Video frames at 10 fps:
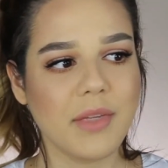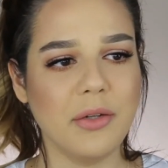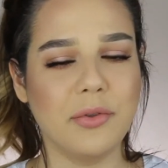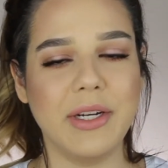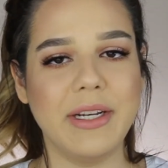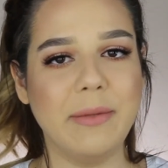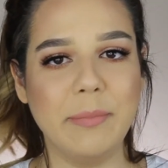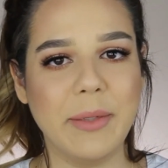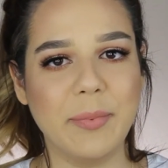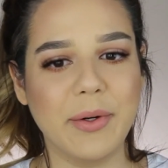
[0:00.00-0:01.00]
grading
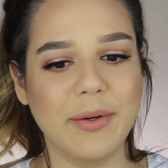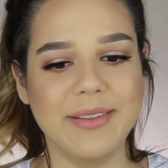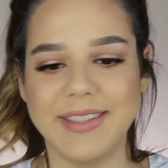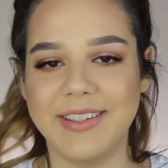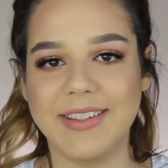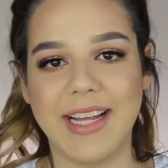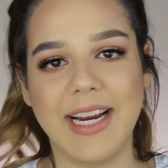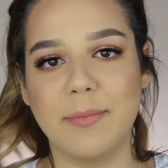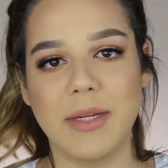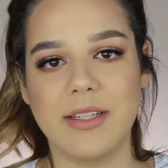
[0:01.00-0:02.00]
people, you know, like
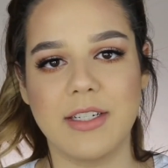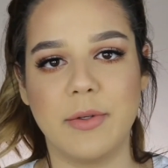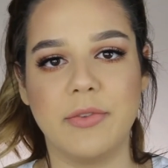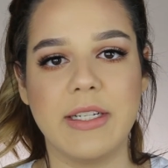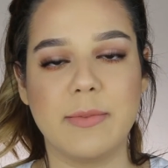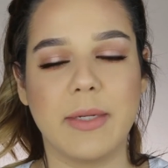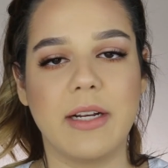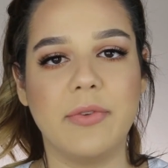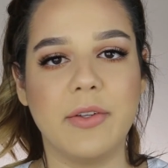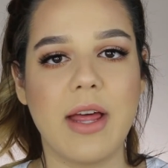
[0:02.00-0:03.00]
I'm not touching my face, but
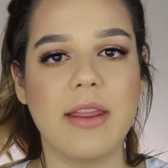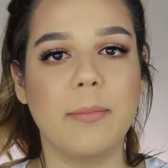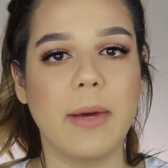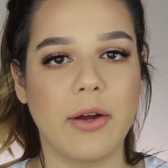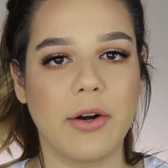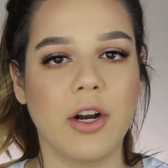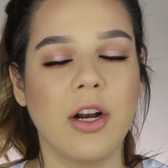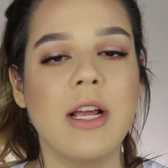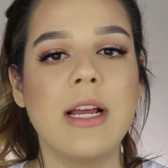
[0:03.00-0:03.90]
I feel that the powder